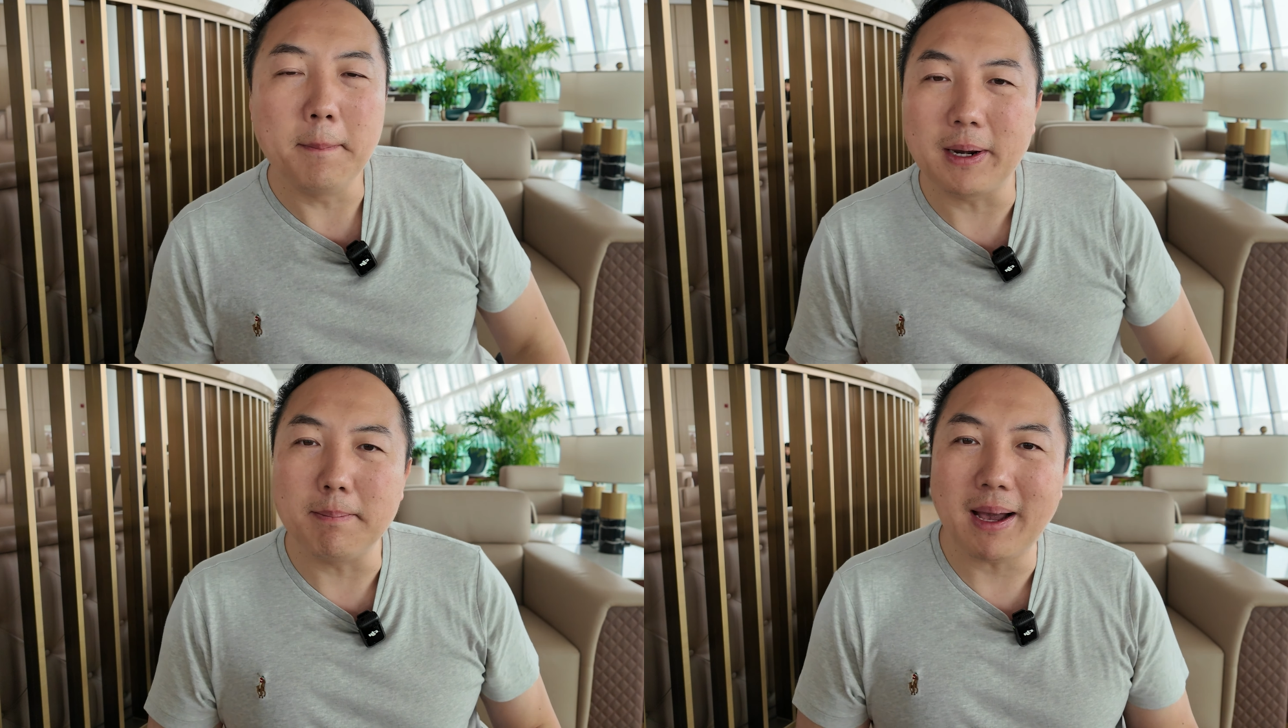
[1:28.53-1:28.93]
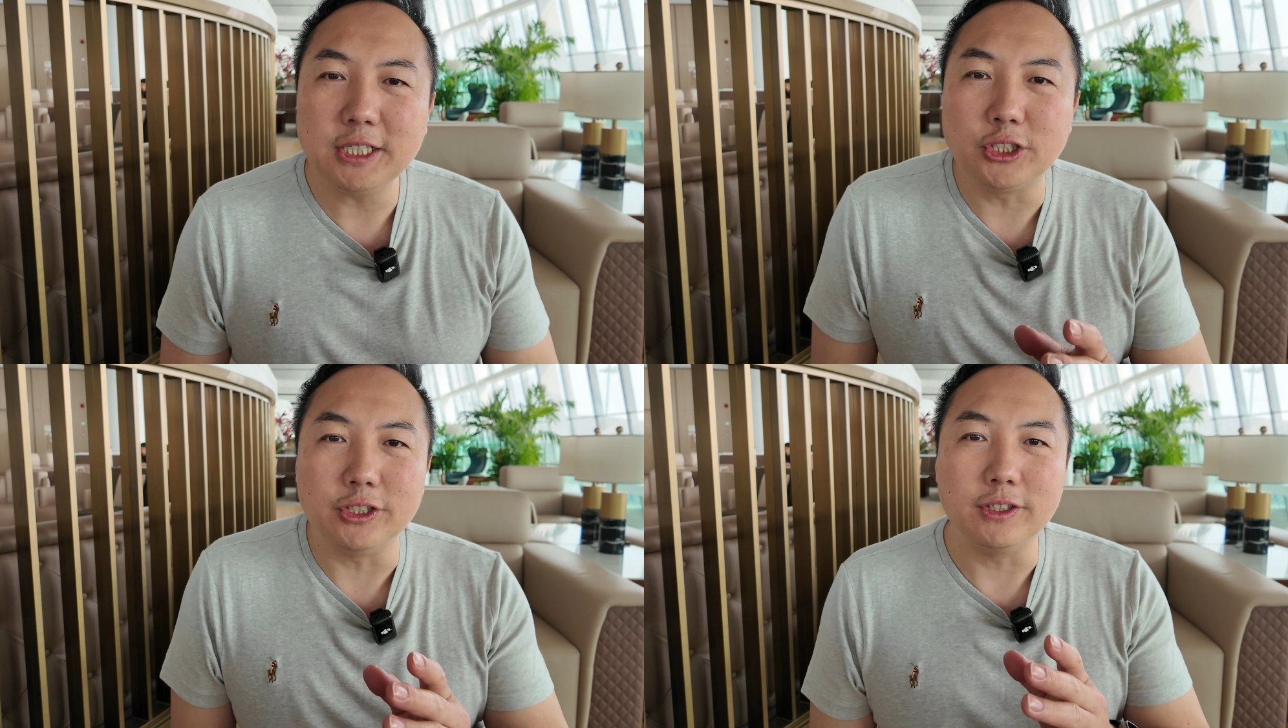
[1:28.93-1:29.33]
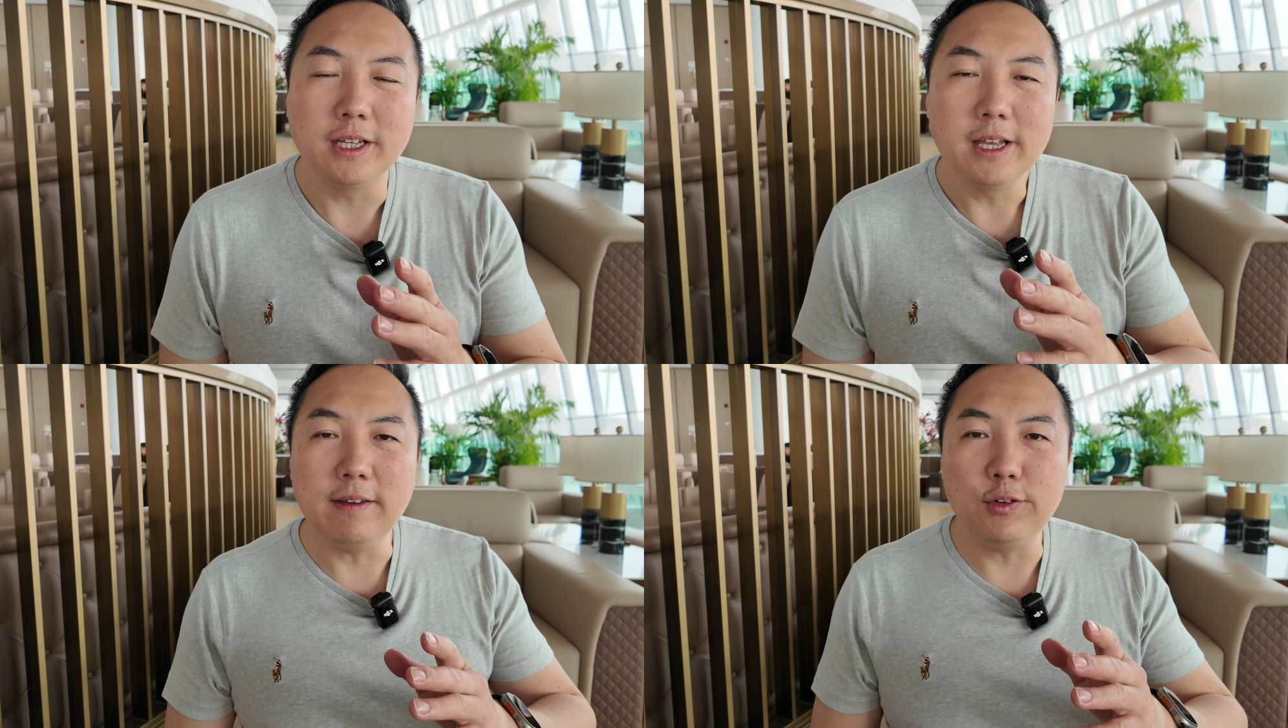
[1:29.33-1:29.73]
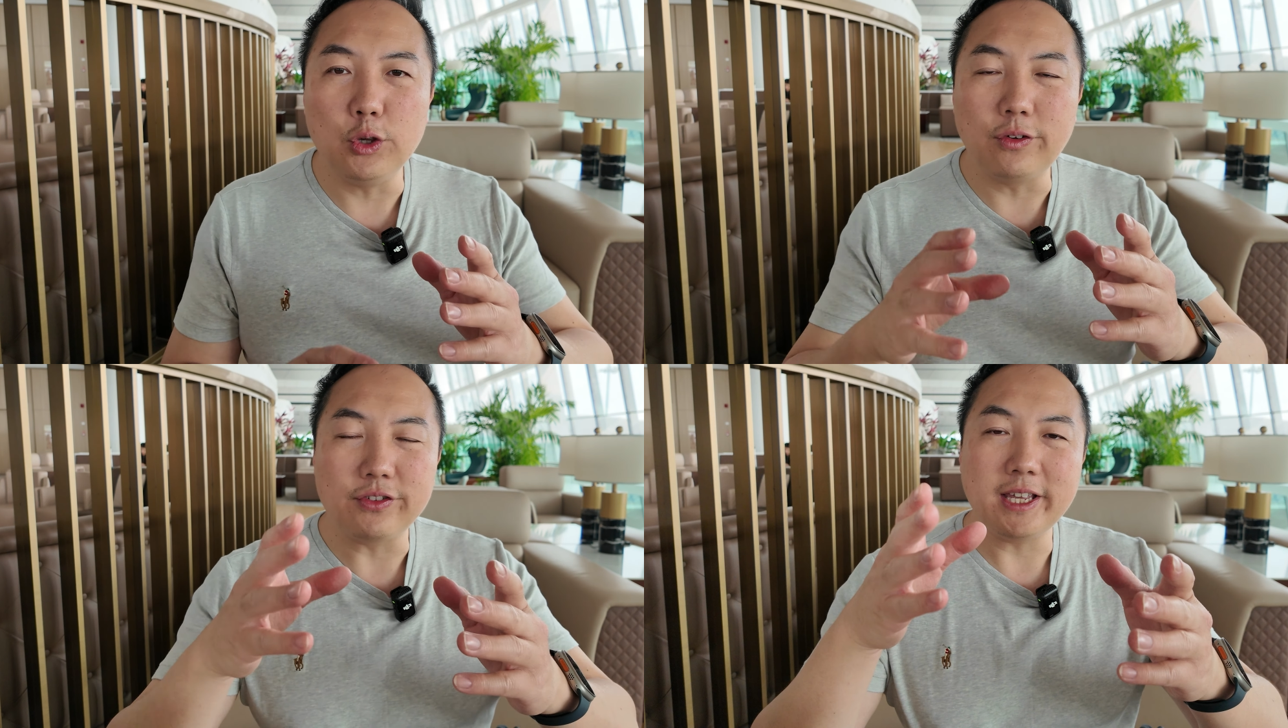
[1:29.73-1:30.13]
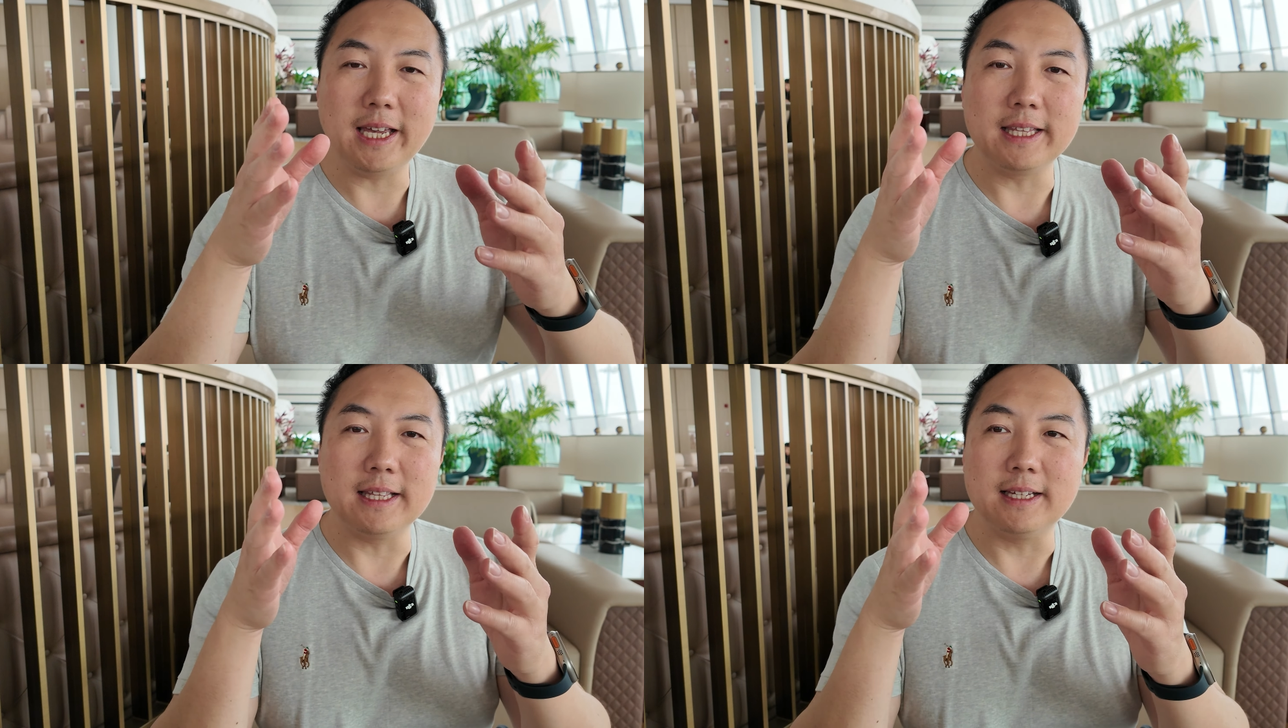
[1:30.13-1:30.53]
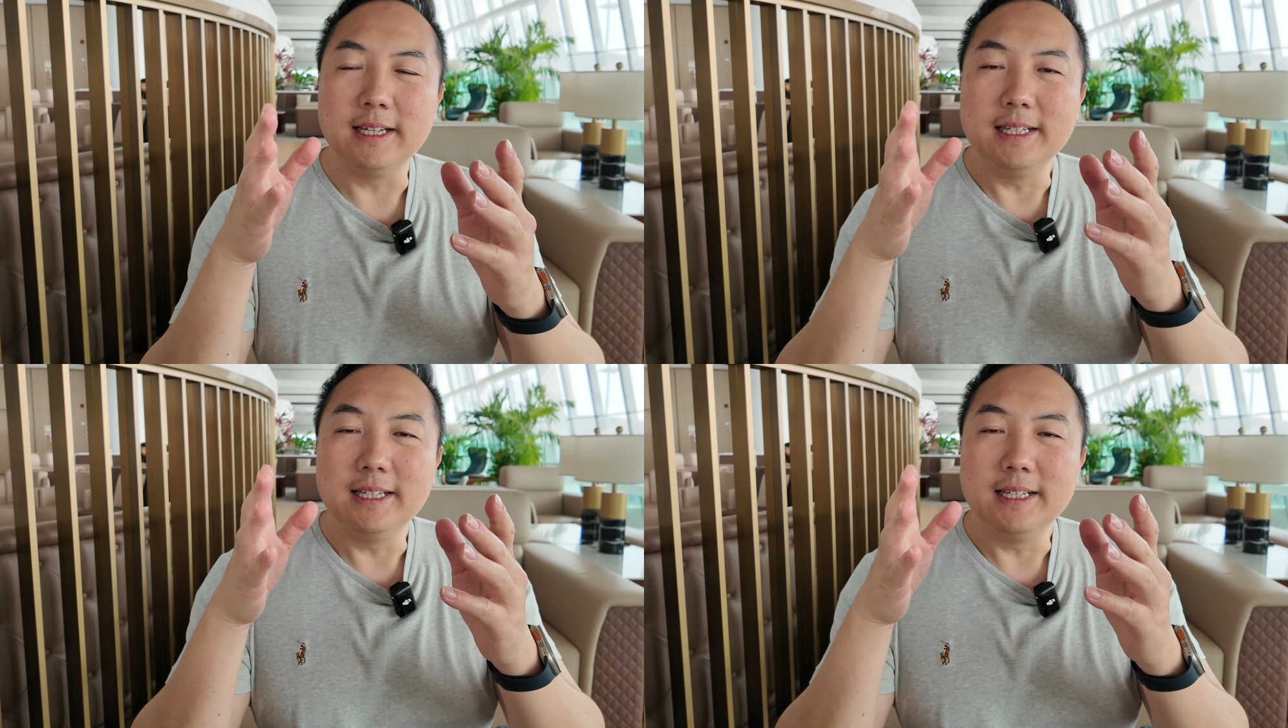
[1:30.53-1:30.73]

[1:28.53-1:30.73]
But imagine if you'd have taken the